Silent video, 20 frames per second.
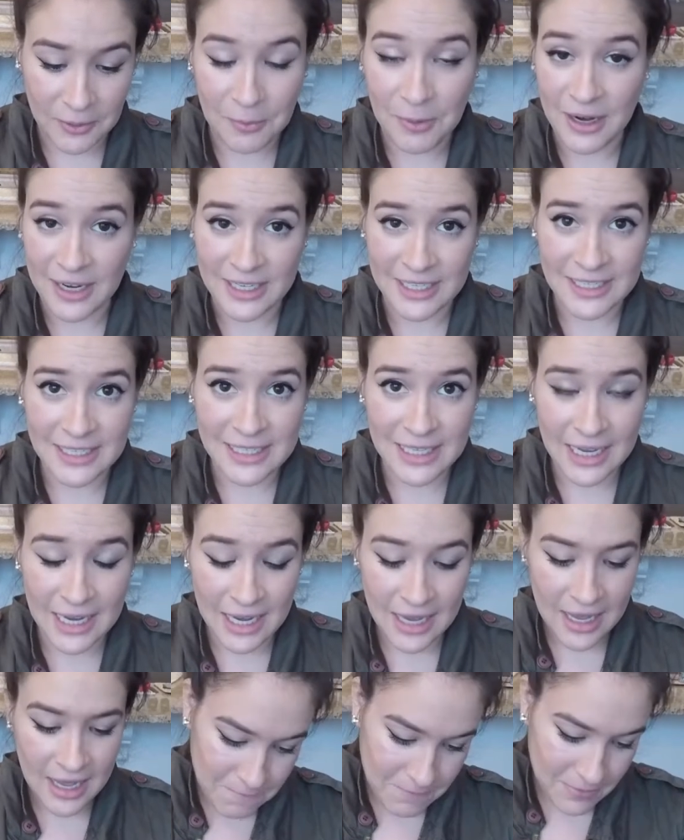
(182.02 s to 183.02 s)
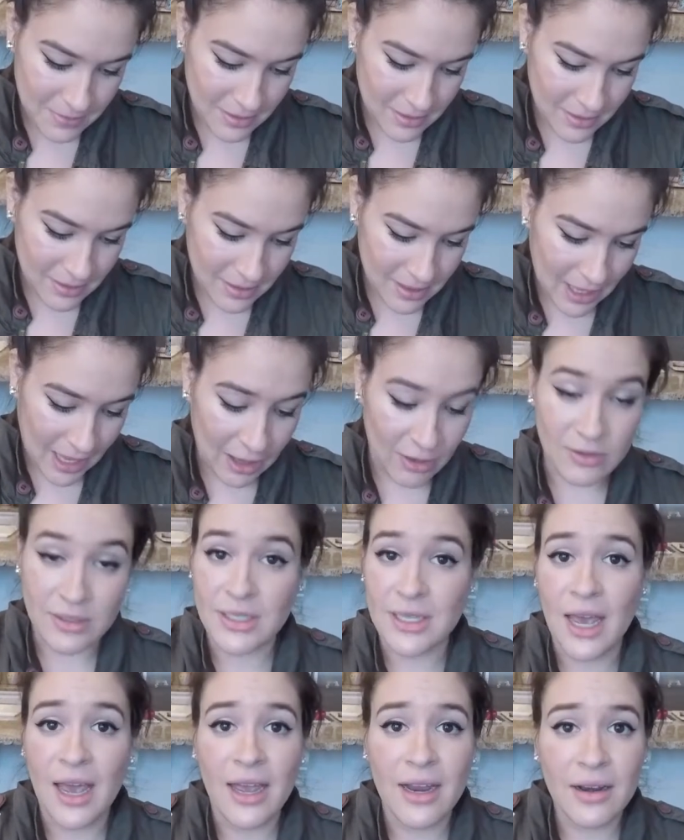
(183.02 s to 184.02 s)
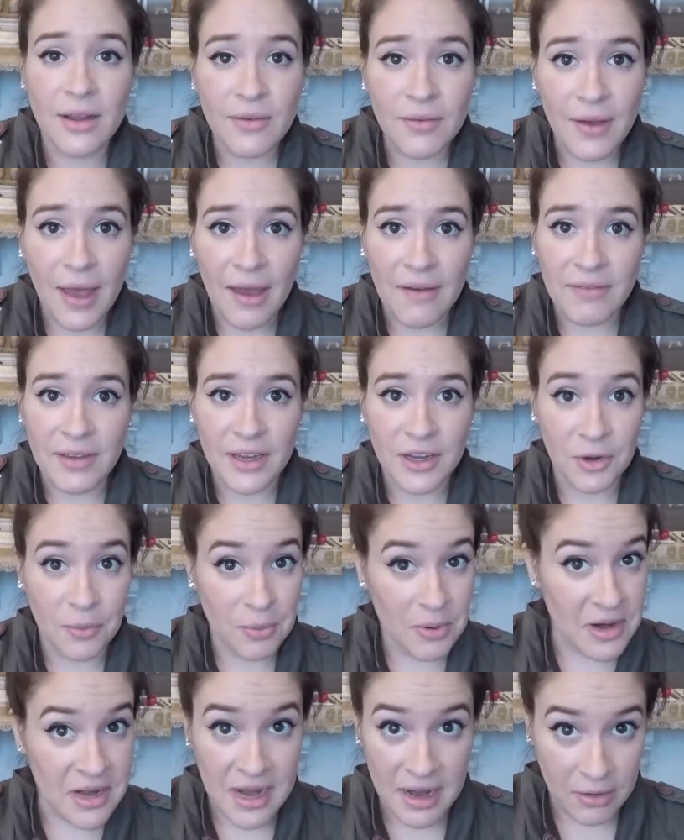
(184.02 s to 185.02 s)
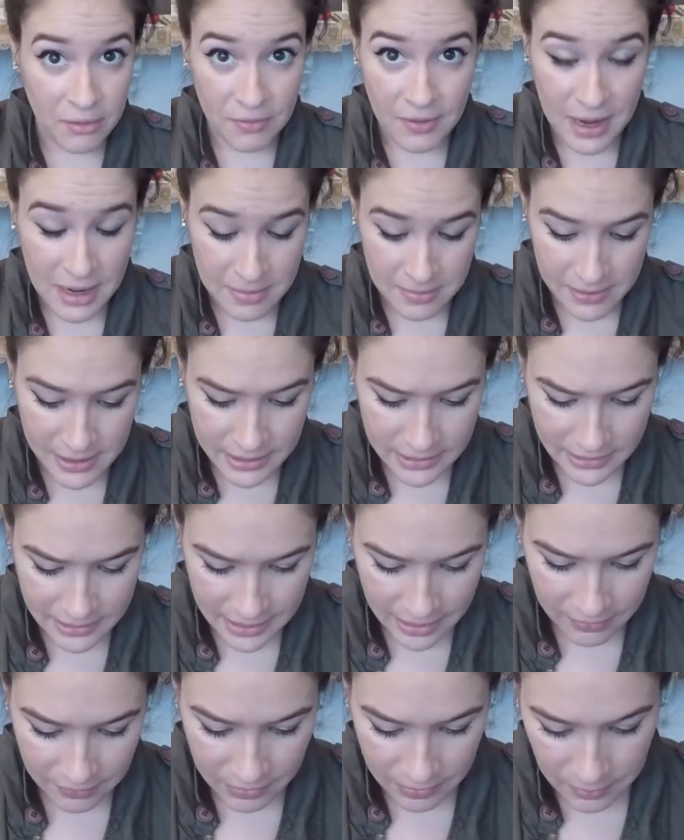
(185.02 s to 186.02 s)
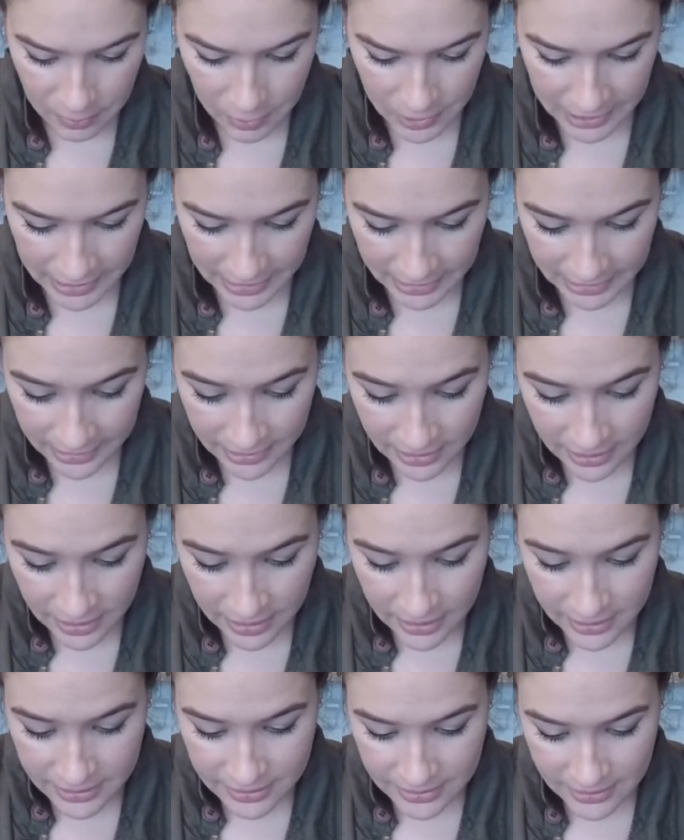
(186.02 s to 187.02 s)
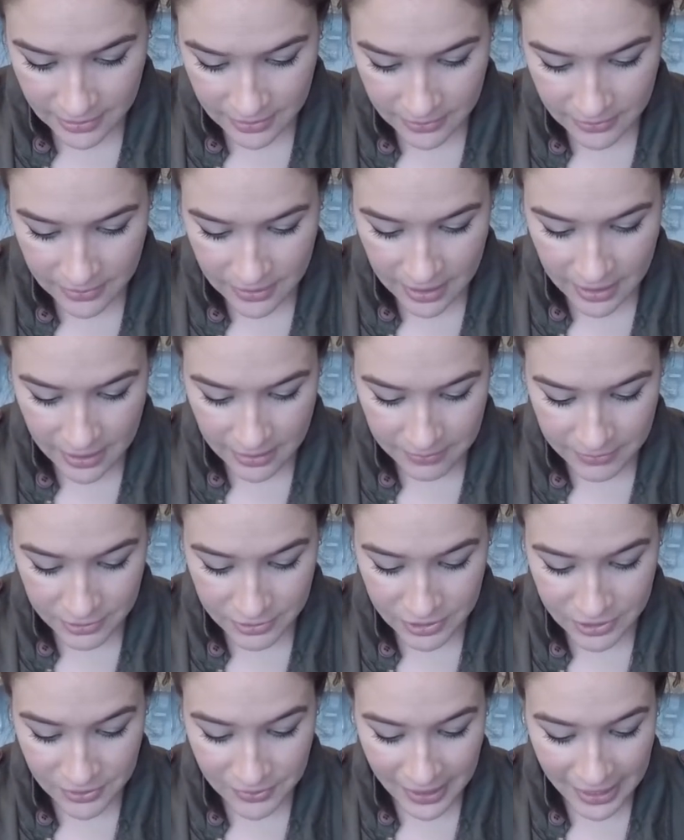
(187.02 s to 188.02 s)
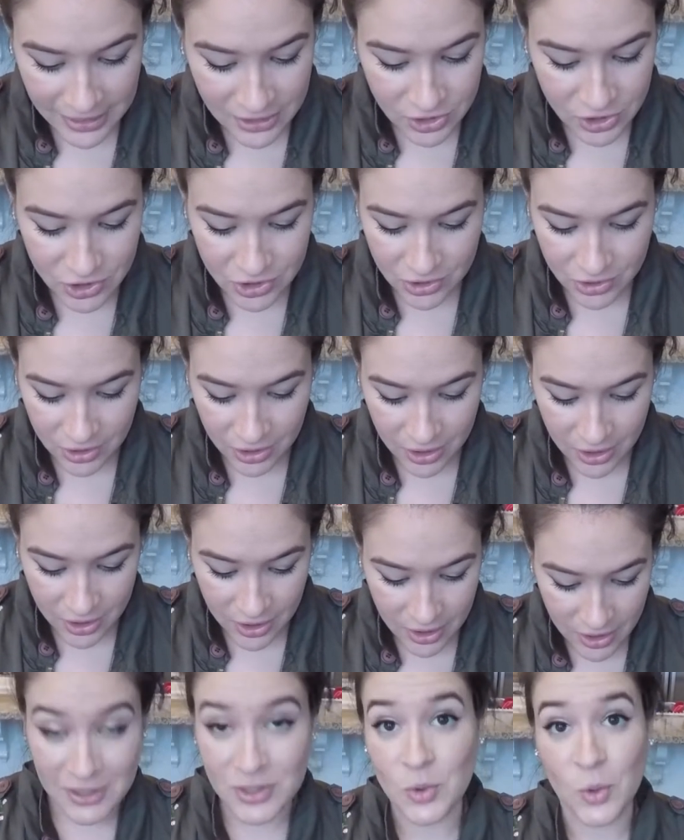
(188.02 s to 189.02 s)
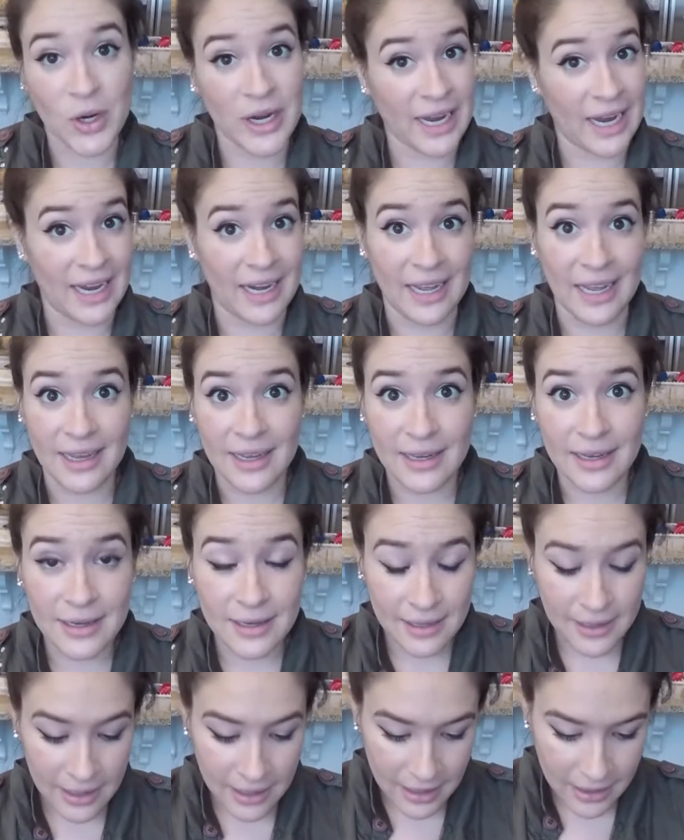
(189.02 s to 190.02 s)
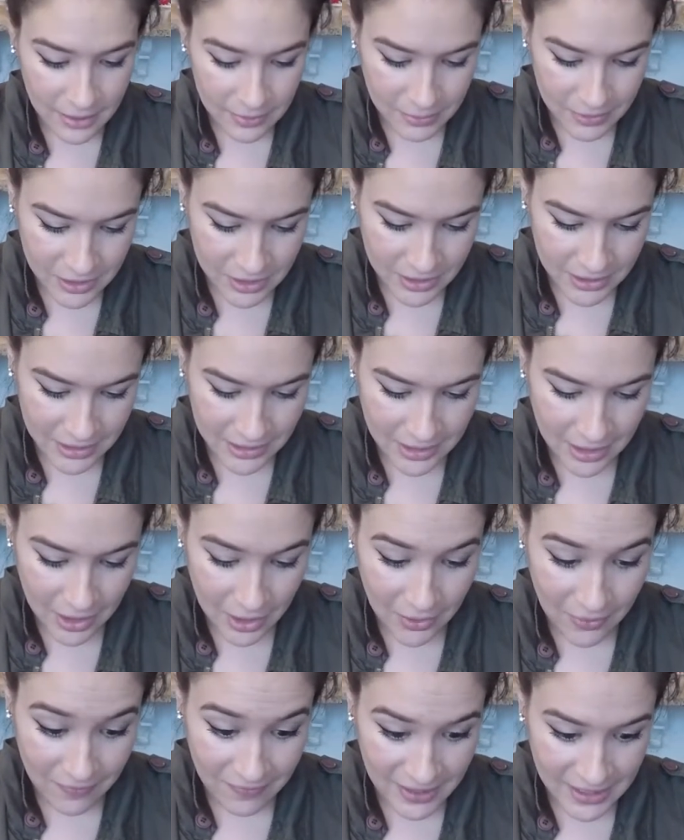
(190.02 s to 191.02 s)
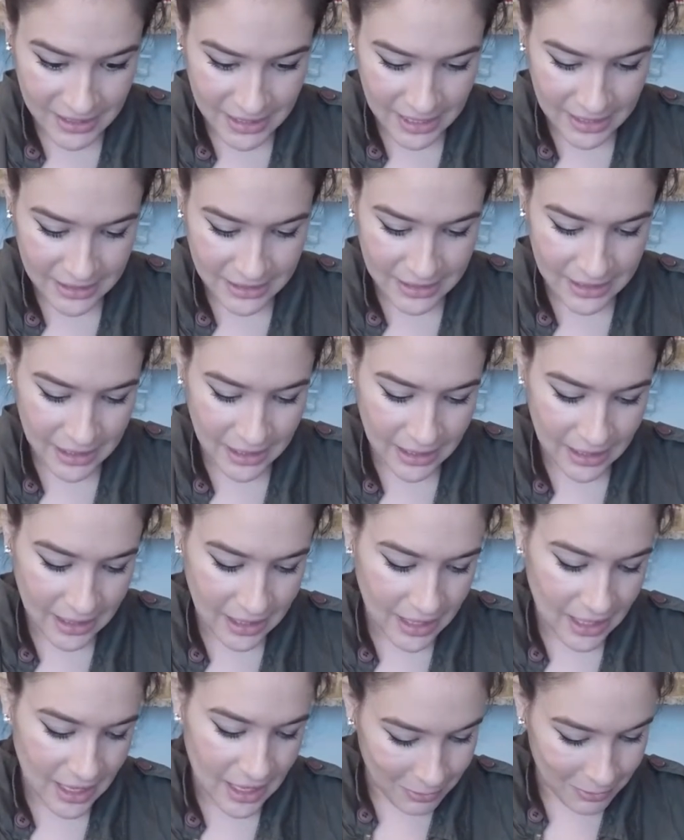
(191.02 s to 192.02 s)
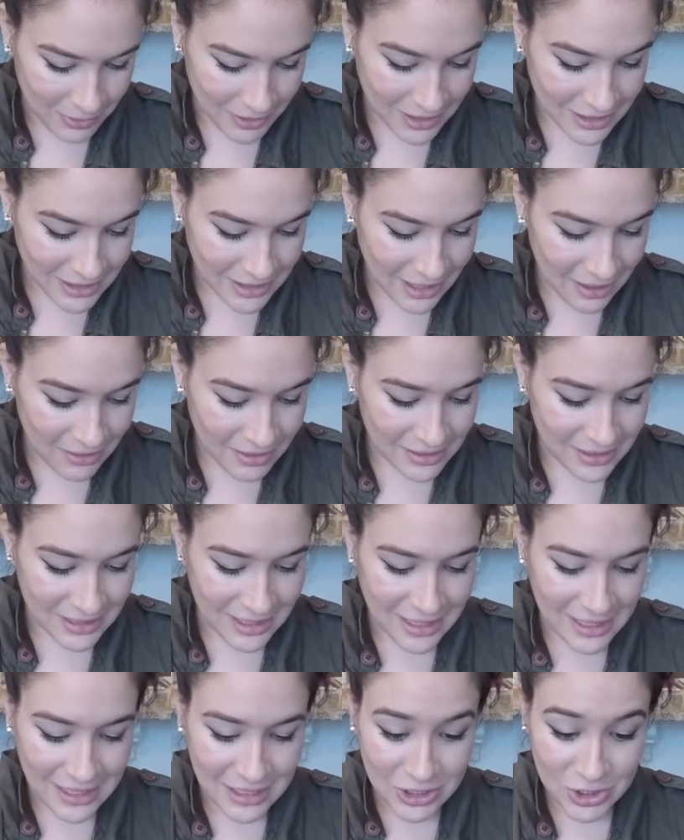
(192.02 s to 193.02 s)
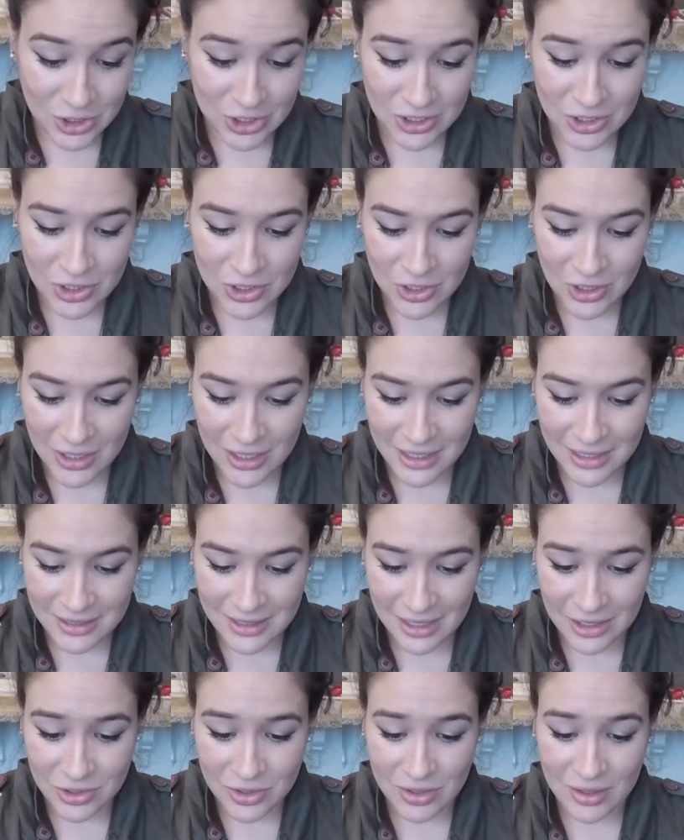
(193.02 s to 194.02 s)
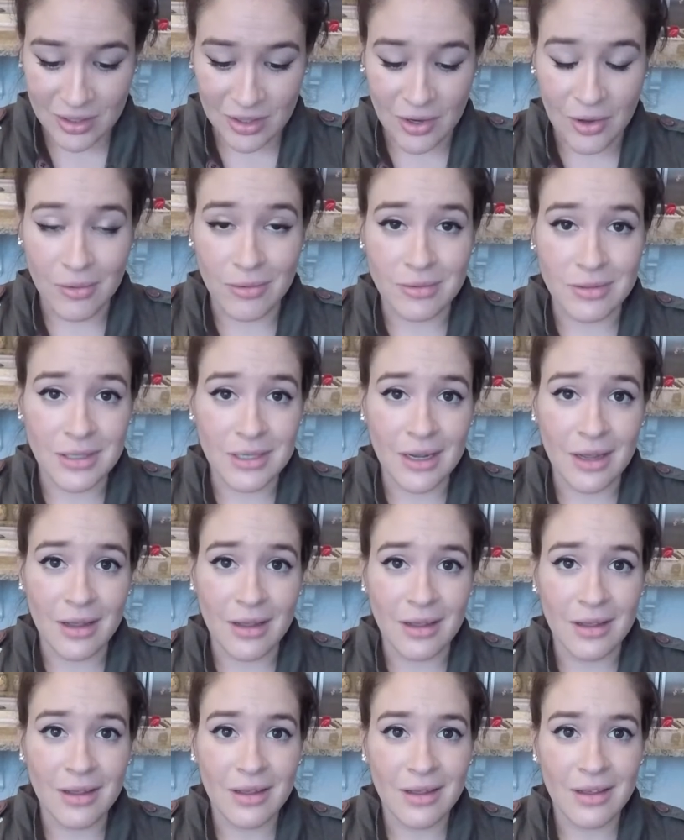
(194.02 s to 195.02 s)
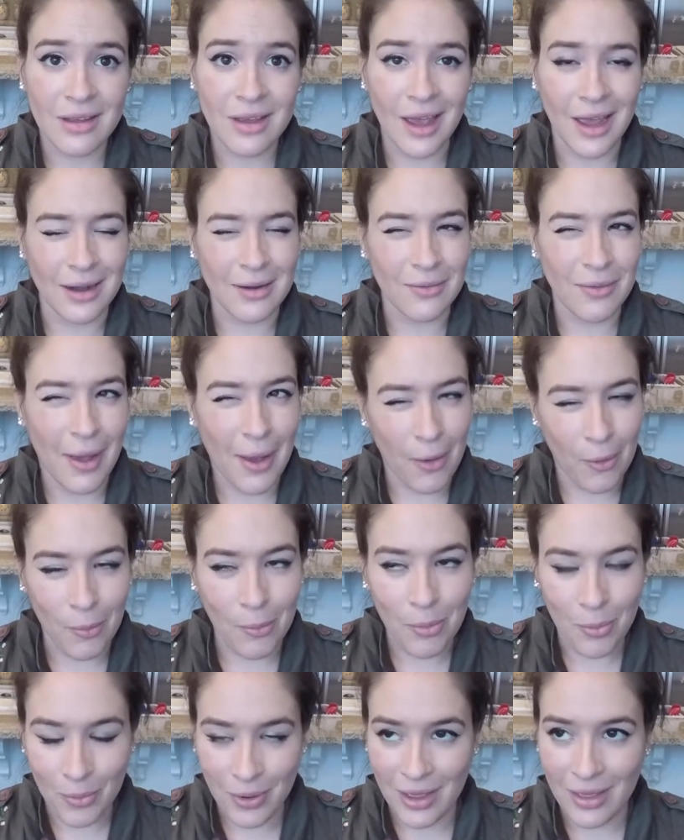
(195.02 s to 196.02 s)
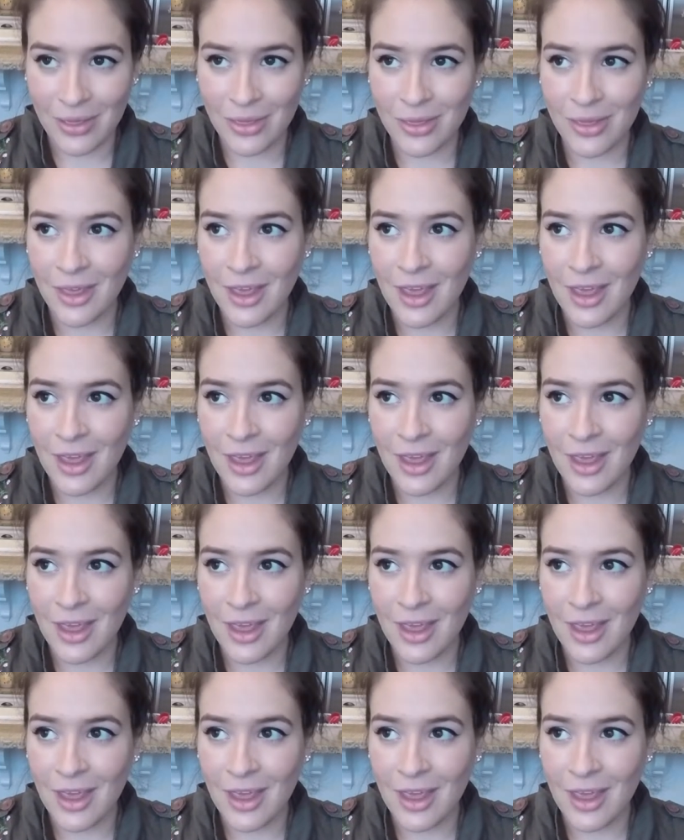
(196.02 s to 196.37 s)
your pregnancy outside of having your prenatal vitamins every morning. So there's no added sugar. It's organic, which is fantastic. We're gonna see how this is. Ginger is actually known to kind of help with